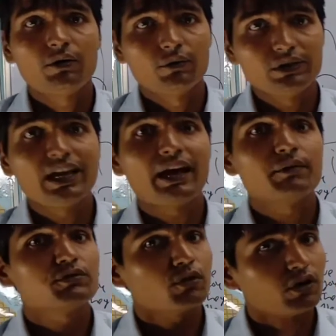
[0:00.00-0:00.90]
We
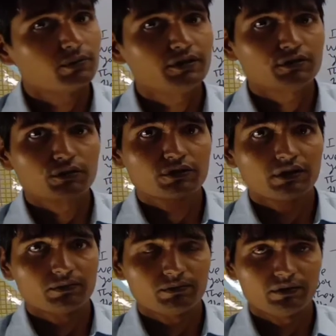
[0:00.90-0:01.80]
have to always use
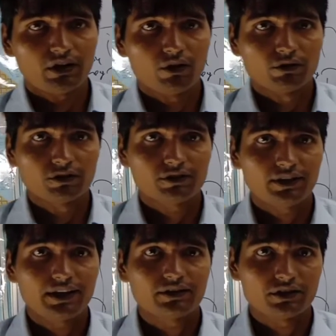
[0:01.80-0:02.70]
the nouns
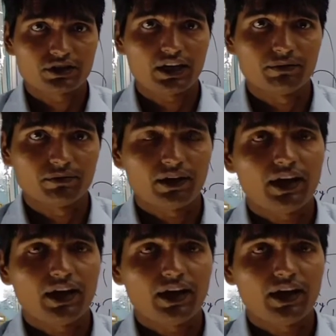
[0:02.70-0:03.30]
at that time